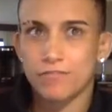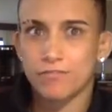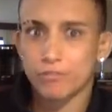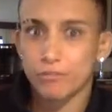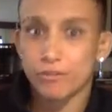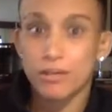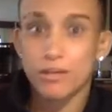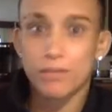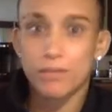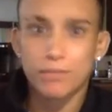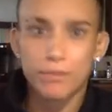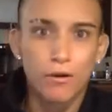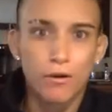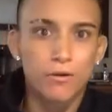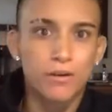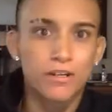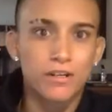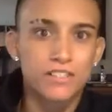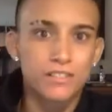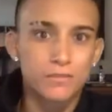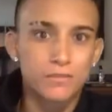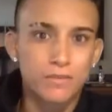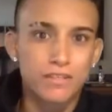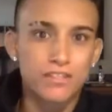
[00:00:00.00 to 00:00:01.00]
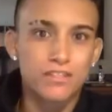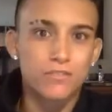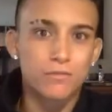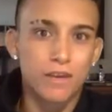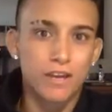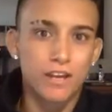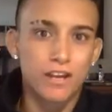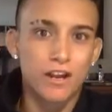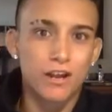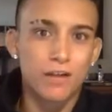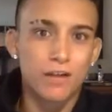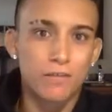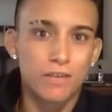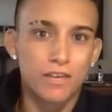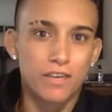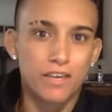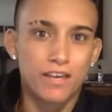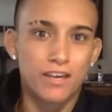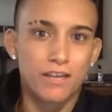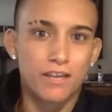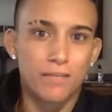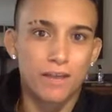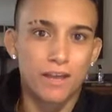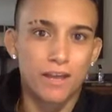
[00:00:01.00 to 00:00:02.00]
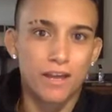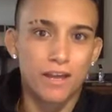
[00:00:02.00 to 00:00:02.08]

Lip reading: 3 opponents miss weight on me in my